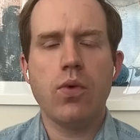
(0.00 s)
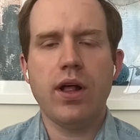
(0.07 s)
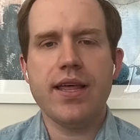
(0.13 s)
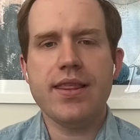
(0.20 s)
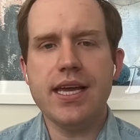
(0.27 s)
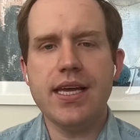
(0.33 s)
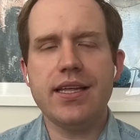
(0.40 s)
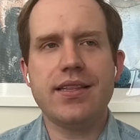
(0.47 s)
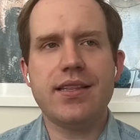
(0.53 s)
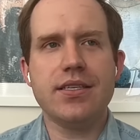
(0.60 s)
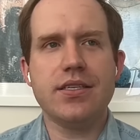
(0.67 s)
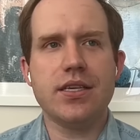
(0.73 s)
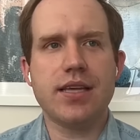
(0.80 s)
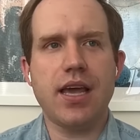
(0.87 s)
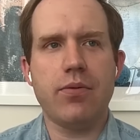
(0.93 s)
Well, I think
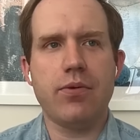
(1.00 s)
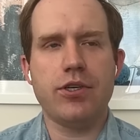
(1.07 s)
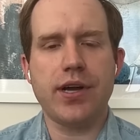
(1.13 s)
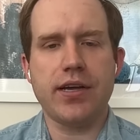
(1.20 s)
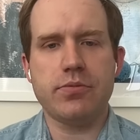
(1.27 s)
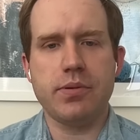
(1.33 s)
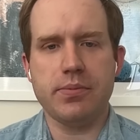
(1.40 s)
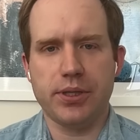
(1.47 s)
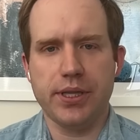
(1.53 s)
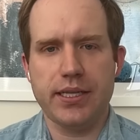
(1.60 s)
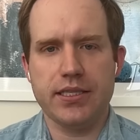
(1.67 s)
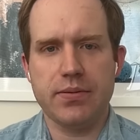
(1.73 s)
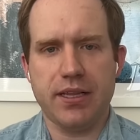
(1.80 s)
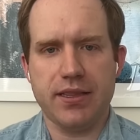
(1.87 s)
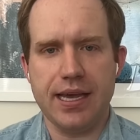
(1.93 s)
this is kind of what drives people
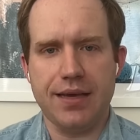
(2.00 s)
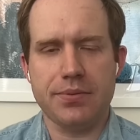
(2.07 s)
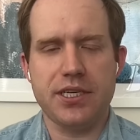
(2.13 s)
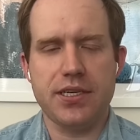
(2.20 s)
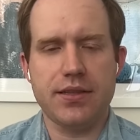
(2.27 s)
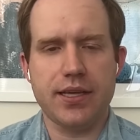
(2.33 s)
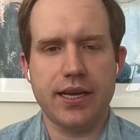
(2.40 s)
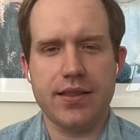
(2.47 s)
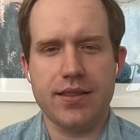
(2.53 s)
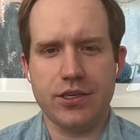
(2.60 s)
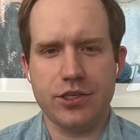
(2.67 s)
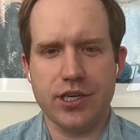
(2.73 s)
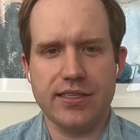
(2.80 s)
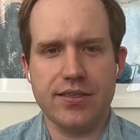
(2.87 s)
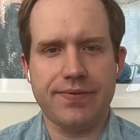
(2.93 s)
nuts about the Epstein thing, I
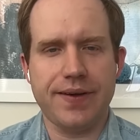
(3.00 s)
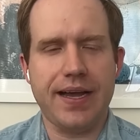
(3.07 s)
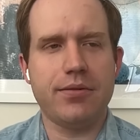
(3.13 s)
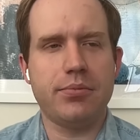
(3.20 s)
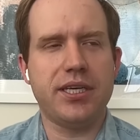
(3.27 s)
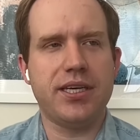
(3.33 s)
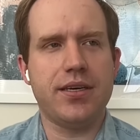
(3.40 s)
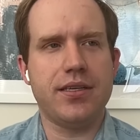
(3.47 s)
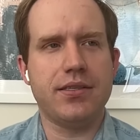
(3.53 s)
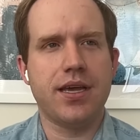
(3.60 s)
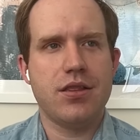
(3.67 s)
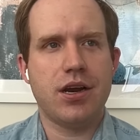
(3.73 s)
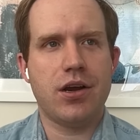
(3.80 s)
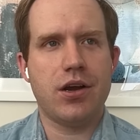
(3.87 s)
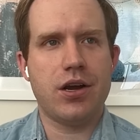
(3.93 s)
think justifiably, is
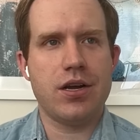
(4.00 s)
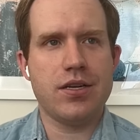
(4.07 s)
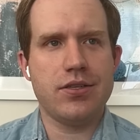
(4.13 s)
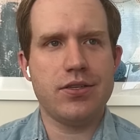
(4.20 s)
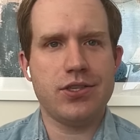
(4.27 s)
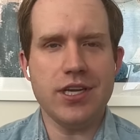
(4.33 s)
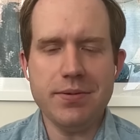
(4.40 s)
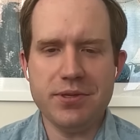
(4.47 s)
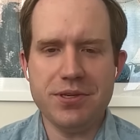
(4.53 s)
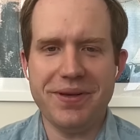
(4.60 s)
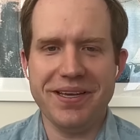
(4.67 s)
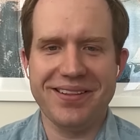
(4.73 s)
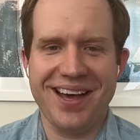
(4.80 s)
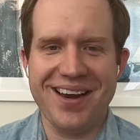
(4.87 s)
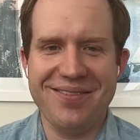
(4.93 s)
there seems to be
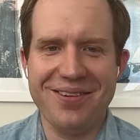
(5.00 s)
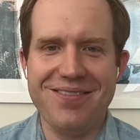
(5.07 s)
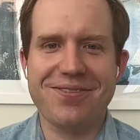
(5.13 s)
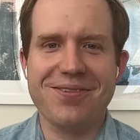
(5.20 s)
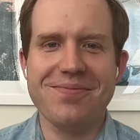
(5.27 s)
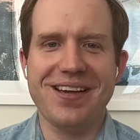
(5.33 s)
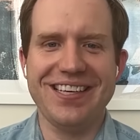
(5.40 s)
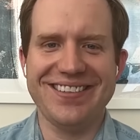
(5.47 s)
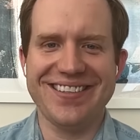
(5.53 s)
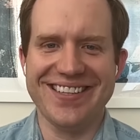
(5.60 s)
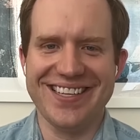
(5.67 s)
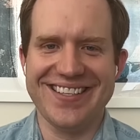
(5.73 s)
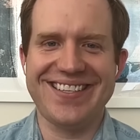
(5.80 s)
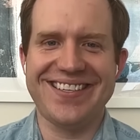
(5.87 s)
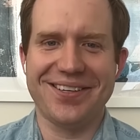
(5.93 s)
a lot of information
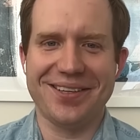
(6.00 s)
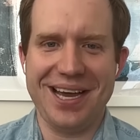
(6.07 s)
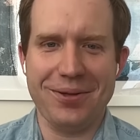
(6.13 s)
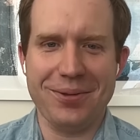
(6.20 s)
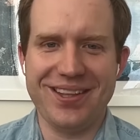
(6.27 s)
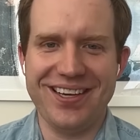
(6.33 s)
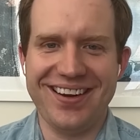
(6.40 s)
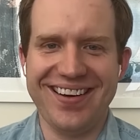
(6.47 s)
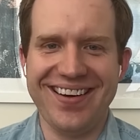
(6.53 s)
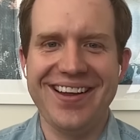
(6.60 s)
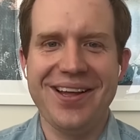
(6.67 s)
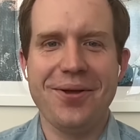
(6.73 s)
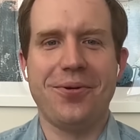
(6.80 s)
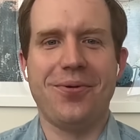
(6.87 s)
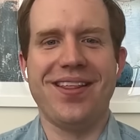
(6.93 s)
that's still out there,
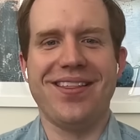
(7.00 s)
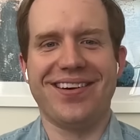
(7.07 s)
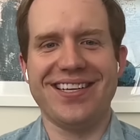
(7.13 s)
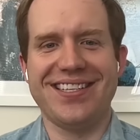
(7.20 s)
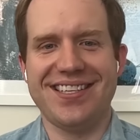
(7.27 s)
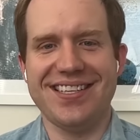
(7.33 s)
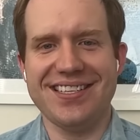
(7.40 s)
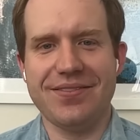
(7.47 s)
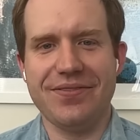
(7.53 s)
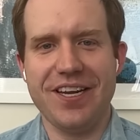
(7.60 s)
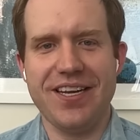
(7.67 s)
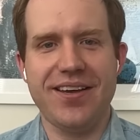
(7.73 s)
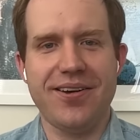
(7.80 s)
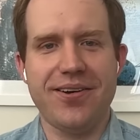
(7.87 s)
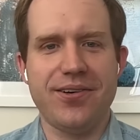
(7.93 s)
whether it's these
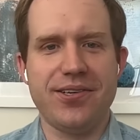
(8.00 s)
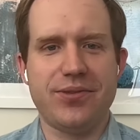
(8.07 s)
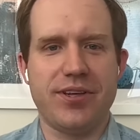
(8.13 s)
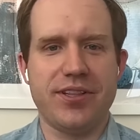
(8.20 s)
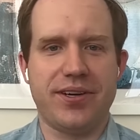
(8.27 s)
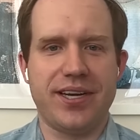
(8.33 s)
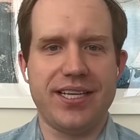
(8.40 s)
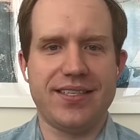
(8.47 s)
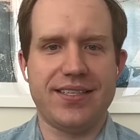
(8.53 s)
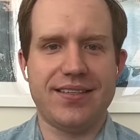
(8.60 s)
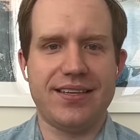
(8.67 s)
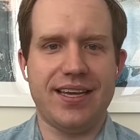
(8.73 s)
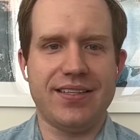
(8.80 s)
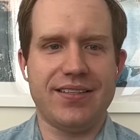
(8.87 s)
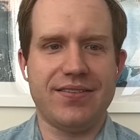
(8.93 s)
videos, whether
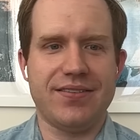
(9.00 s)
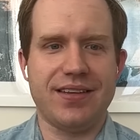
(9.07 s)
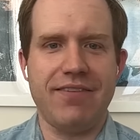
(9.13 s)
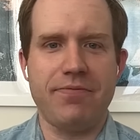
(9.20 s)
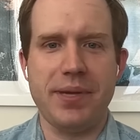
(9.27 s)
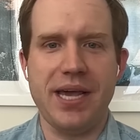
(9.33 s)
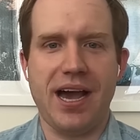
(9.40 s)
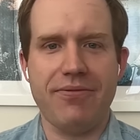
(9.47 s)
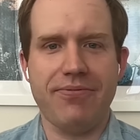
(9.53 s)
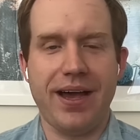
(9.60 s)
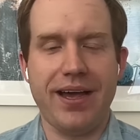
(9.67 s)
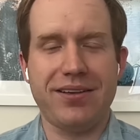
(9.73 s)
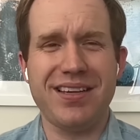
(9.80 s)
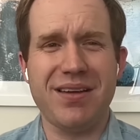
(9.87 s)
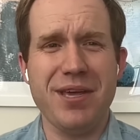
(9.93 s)
it's FBI
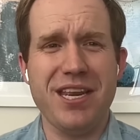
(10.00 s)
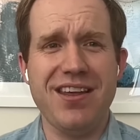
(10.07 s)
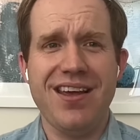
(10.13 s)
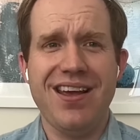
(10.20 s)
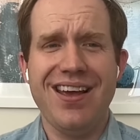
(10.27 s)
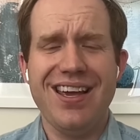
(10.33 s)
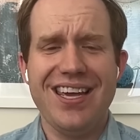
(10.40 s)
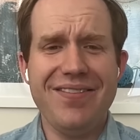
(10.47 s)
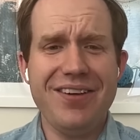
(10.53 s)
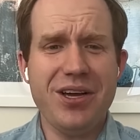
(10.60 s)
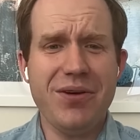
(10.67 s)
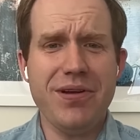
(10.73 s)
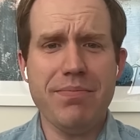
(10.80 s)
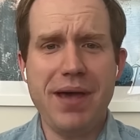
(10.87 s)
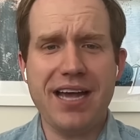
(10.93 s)
files. I mean, even
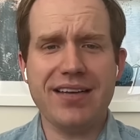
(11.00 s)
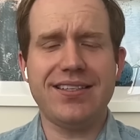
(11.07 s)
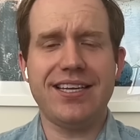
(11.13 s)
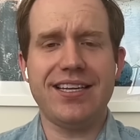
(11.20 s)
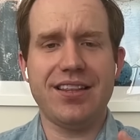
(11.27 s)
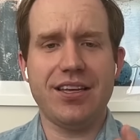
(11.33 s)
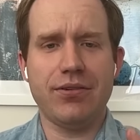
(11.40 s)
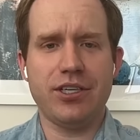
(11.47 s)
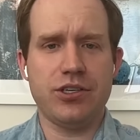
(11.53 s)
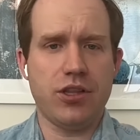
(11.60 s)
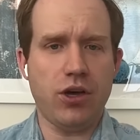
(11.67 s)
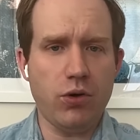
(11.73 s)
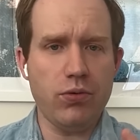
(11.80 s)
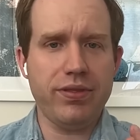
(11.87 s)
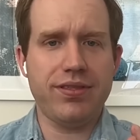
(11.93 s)
going back to like
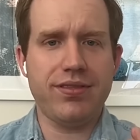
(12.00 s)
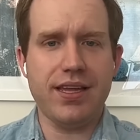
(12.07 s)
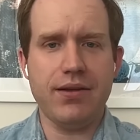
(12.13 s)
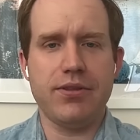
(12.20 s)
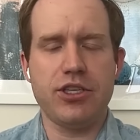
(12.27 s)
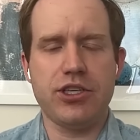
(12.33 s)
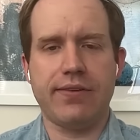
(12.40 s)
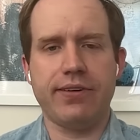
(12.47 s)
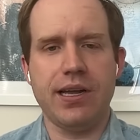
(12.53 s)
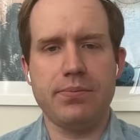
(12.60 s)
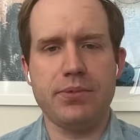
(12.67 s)
the whole thing with Jeffrey